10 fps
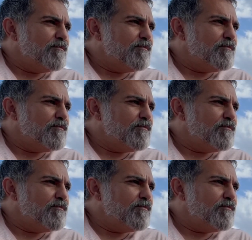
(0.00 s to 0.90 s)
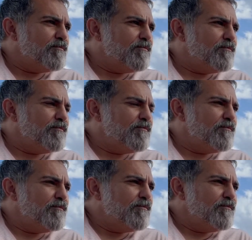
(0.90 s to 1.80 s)

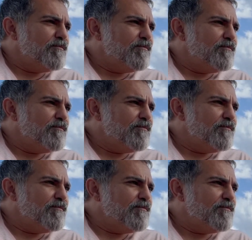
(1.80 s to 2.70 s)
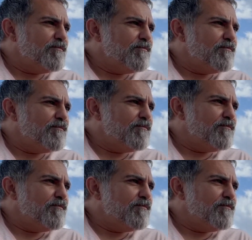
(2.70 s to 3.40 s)
The person shown says nothing.